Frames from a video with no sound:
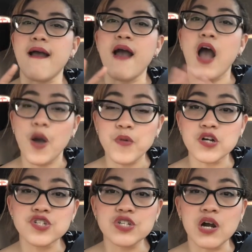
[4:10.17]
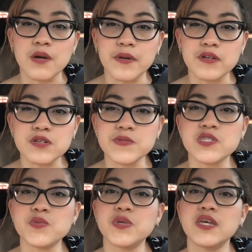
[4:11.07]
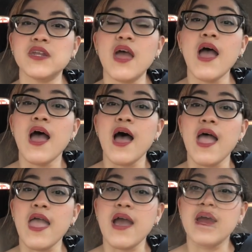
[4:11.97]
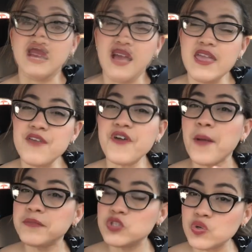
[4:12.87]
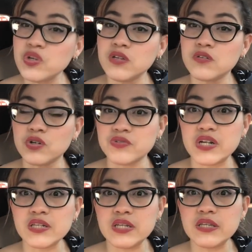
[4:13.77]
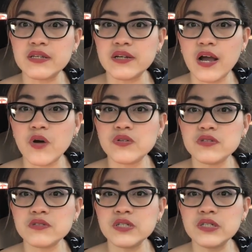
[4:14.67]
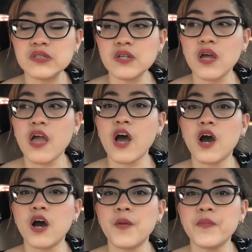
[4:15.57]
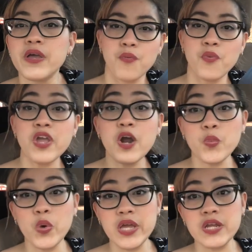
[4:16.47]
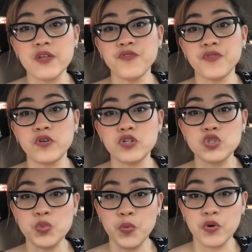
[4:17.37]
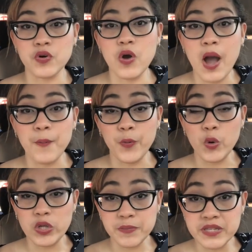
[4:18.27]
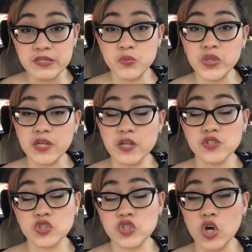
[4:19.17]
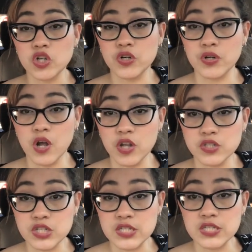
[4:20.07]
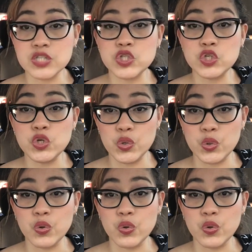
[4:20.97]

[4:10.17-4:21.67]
how much carb I'm consuming and if I'm doing correctly the counting. We are waiting for tomorrow appointment with the endocrinologist to